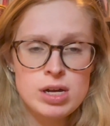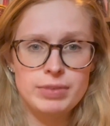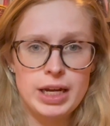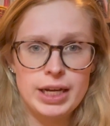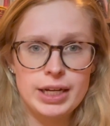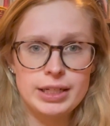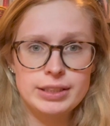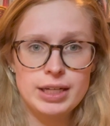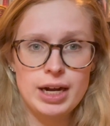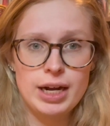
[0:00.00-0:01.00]

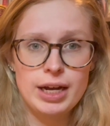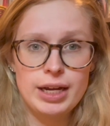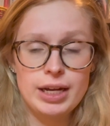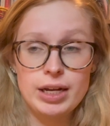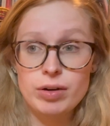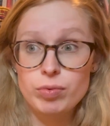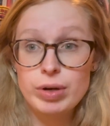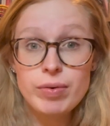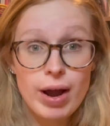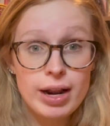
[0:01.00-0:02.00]
and I
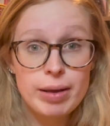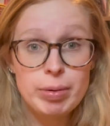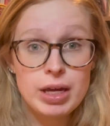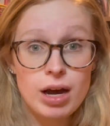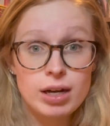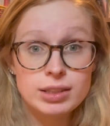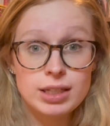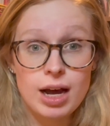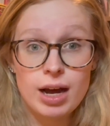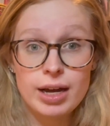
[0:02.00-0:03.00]
reread it because
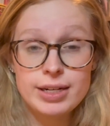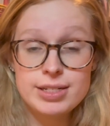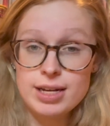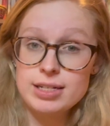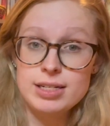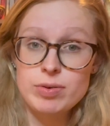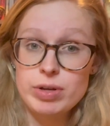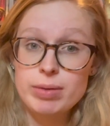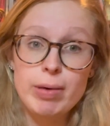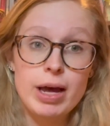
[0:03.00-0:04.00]
I discussed it
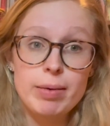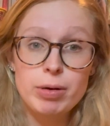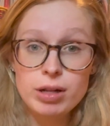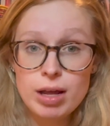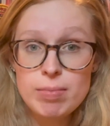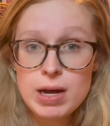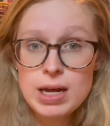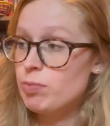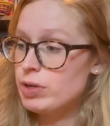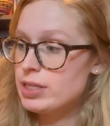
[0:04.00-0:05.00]
with my book club
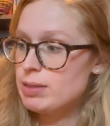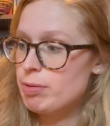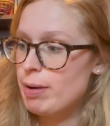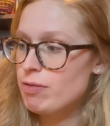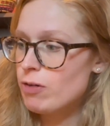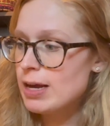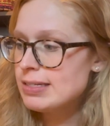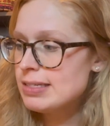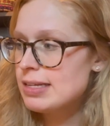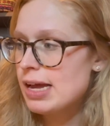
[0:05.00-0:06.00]
with some of my
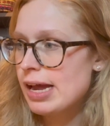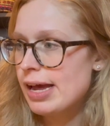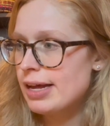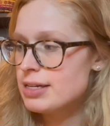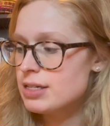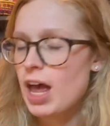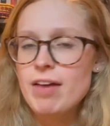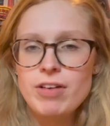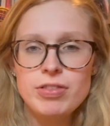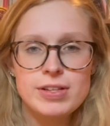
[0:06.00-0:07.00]
friends and I
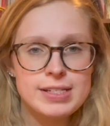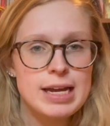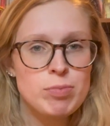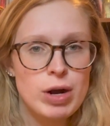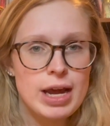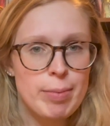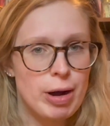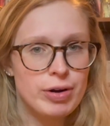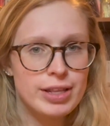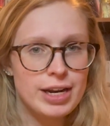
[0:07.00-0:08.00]
felt the same way
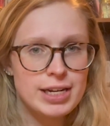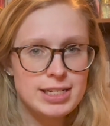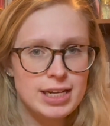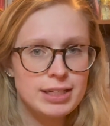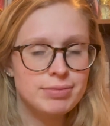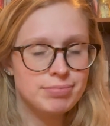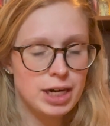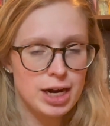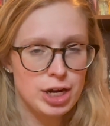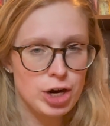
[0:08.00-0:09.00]
about it that I did
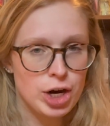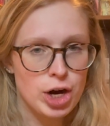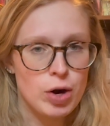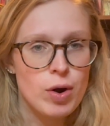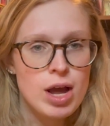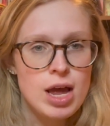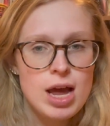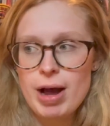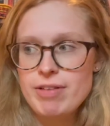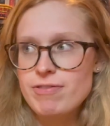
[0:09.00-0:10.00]
a year ago.
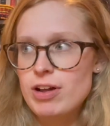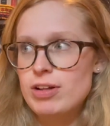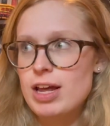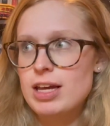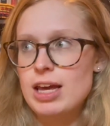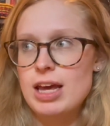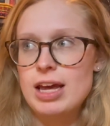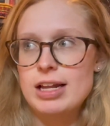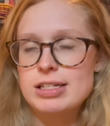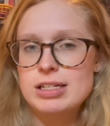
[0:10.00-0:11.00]
I felt like
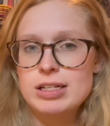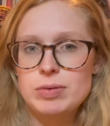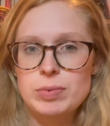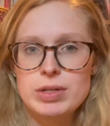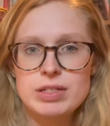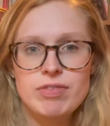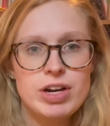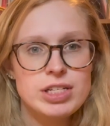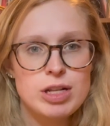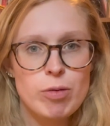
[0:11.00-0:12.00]
it was
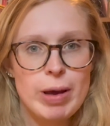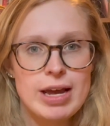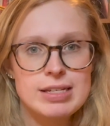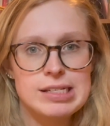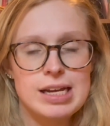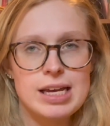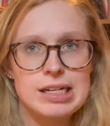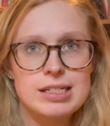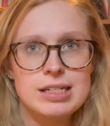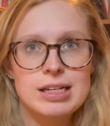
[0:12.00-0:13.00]
very slow paced.
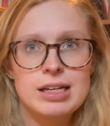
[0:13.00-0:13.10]
It